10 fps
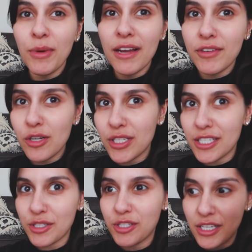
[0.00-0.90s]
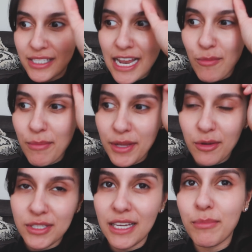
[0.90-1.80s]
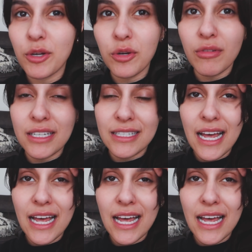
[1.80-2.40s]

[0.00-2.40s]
might have noticed just now when Mika was eating pakoras